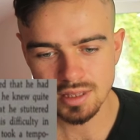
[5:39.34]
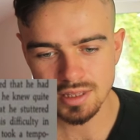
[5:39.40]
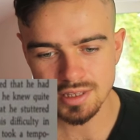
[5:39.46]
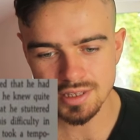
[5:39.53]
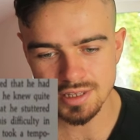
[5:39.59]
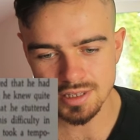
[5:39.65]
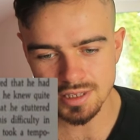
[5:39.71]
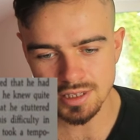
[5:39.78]

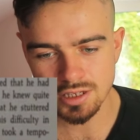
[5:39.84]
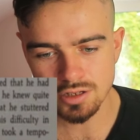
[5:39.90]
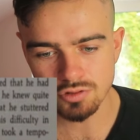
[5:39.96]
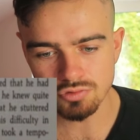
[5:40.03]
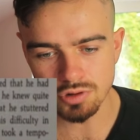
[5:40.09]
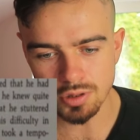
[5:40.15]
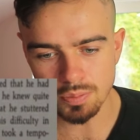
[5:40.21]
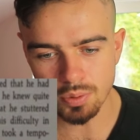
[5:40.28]
He
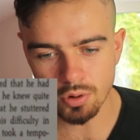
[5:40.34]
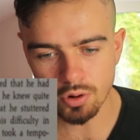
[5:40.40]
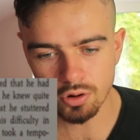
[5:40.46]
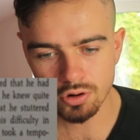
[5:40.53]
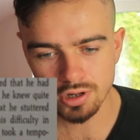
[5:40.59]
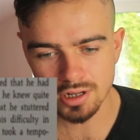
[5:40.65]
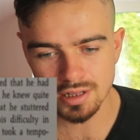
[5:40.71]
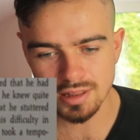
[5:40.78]

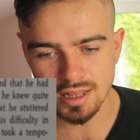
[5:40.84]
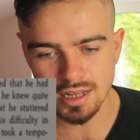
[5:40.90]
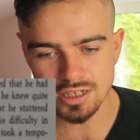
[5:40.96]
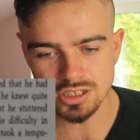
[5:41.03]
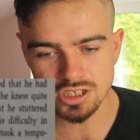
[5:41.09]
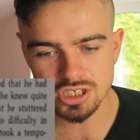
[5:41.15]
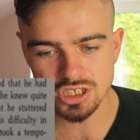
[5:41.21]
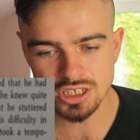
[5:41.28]
reported
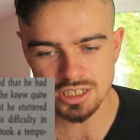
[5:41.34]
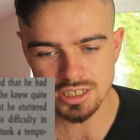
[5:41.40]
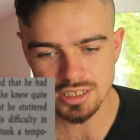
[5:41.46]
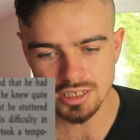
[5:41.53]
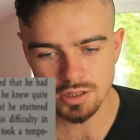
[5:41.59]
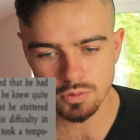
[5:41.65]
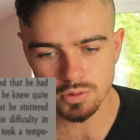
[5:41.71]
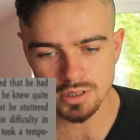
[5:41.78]
that
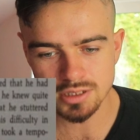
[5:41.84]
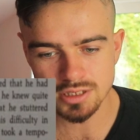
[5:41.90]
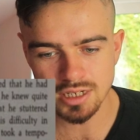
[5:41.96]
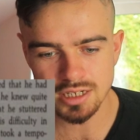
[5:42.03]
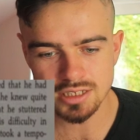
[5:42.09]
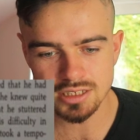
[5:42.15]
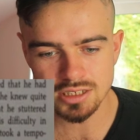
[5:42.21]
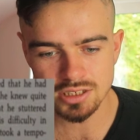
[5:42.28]
she was
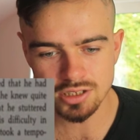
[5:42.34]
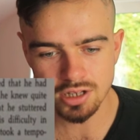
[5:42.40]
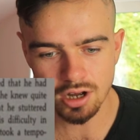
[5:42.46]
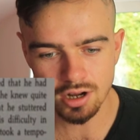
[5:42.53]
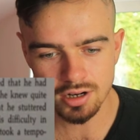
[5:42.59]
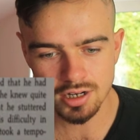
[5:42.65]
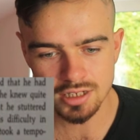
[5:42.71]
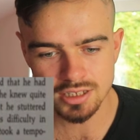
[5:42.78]

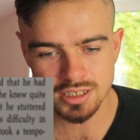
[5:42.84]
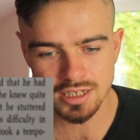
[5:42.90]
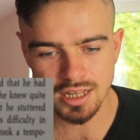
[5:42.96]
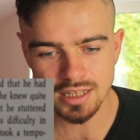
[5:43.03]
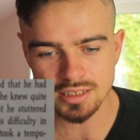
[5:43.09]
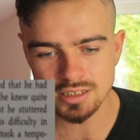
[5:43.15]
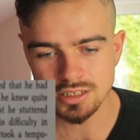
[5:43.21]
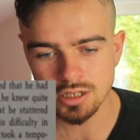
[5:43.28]
astonished
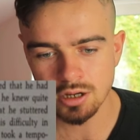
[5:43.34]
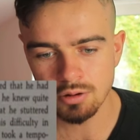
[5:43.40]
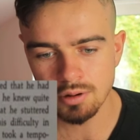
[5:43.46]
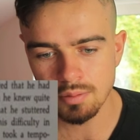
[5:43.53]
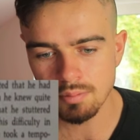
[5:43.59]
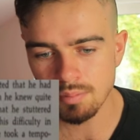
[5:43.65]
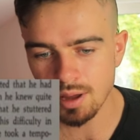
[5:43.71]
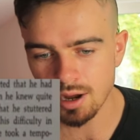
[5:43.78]
and so
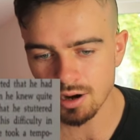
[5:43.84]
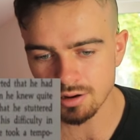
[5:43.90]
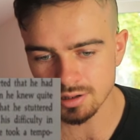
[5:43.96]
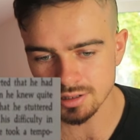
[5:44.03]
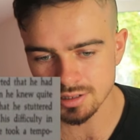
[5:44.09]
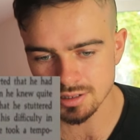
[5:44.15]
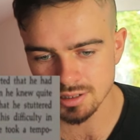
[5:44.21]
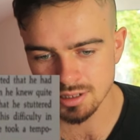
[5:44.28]

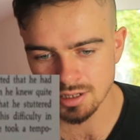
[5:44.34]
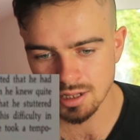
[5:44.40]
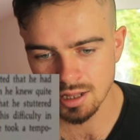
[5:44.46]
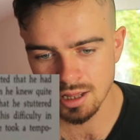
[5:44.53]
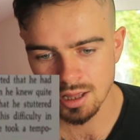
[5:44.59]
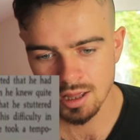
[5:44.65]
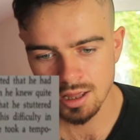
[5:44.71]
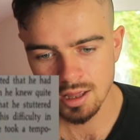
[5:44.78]
embarrassed
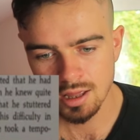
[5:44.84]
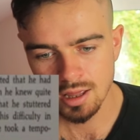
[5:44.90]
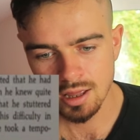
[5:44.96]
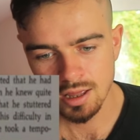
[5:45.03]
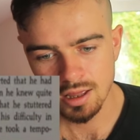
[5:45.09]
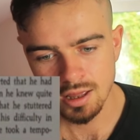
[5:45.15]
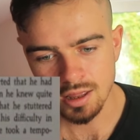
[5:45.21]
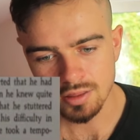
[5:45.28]

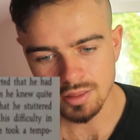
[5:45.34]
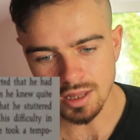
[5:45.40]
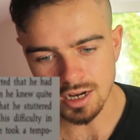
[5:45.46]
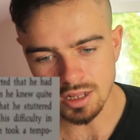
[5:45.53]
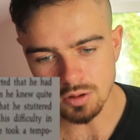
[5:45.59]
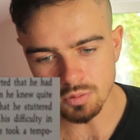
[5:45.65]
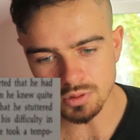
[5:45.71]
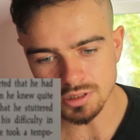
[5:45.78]

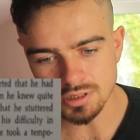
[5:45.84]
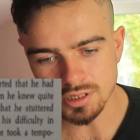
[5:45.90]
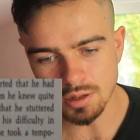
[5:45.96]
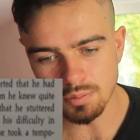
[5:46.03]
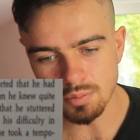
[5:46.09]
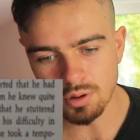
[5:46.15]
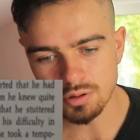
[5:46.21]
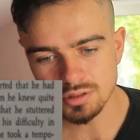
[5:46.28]
that it was
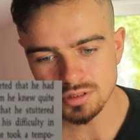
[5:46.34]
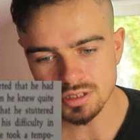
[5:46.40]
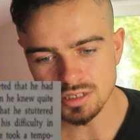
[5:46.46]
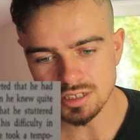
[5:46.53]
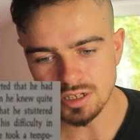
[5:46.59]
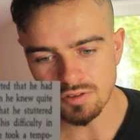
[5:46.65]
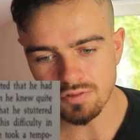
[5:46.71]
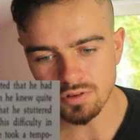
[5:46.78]
a
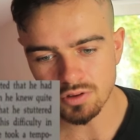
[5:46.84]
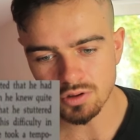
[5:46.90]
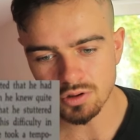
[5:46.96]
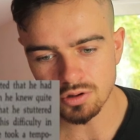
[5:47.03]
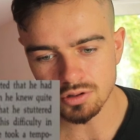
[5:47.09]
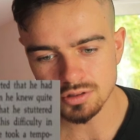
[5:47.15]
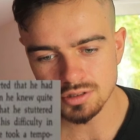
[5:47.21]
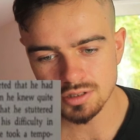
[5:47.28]
most
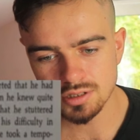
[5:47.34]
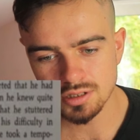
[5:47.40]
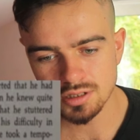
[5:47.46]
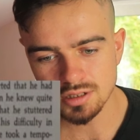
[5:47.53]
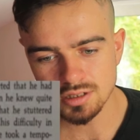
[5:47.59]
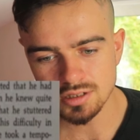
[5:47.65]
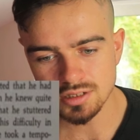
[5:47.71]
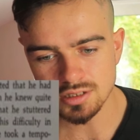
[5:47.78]
difficult
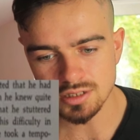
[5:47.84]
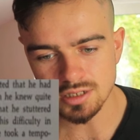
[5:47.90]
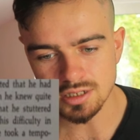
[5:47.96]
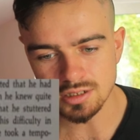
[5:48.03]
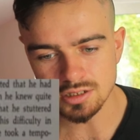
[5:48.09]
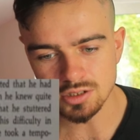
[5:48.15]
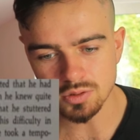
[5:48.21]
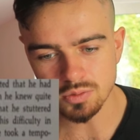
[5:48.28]

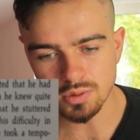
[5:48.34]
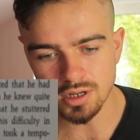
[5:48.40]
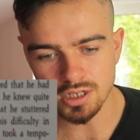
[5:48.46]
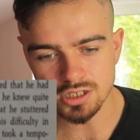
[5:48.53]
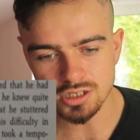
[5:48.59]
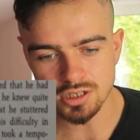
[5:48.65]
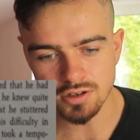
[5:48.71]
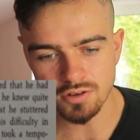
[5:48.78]

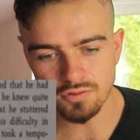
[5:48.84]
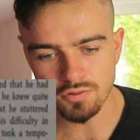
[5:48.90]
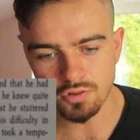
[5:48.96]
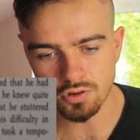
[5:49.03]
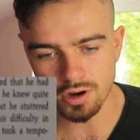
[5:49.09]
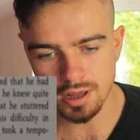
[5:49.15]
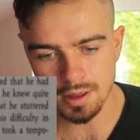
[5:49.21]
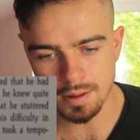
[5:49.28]
situation
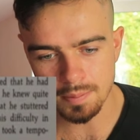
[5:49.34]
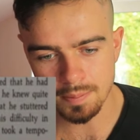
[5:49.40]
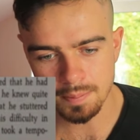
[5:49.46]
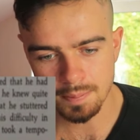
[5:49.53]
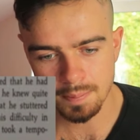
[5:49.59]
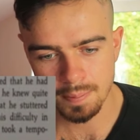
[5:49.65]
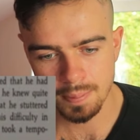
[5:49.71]
for him.